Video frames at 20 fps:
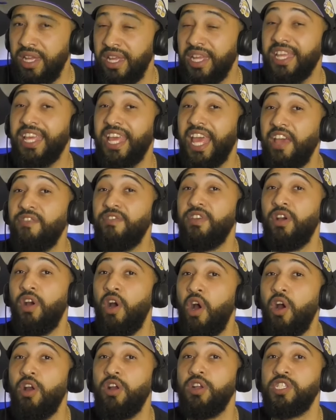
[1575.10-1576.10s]
Kevin
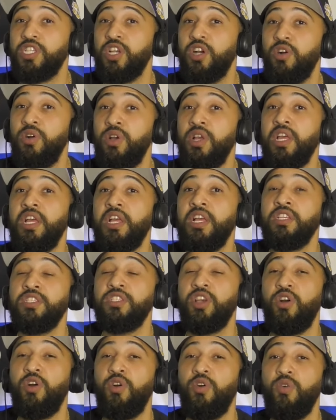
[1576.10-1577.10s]
Hart. So
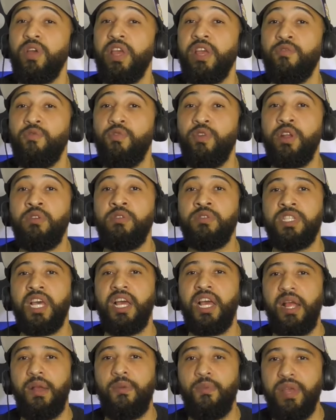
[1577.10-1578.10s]
so in real
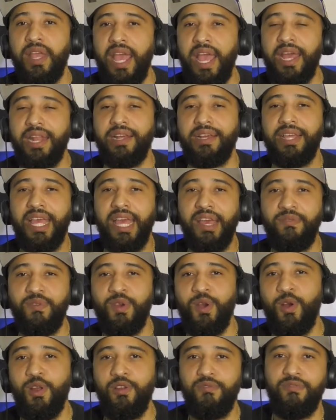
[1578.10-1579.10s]
time, we had a Kevin
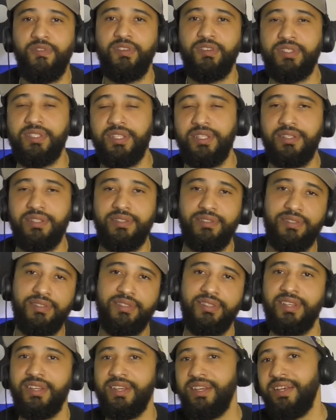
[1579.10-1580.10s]
Hart versus
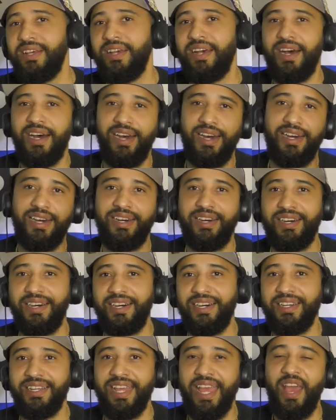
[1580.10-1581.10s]
uh
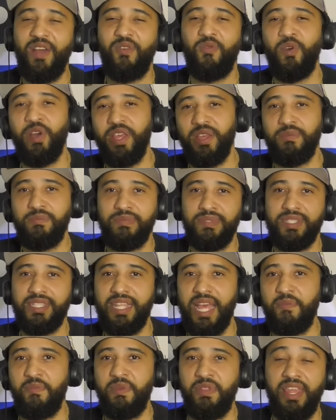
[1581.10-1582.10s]
uh Katt Williams
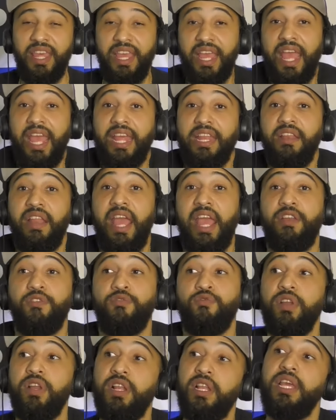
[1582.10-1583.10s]
type of thing. And
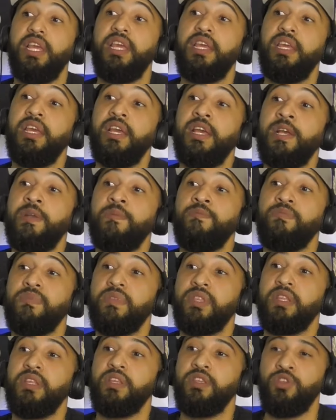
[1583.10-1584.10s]
and really
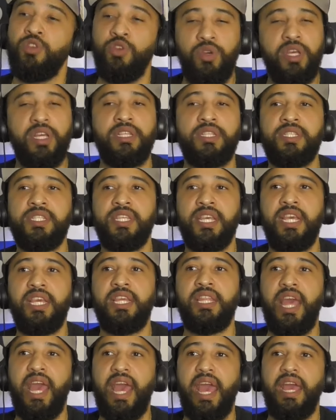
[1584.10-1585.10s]
you could see
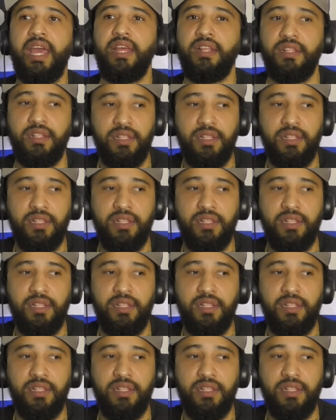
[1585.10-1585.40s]
that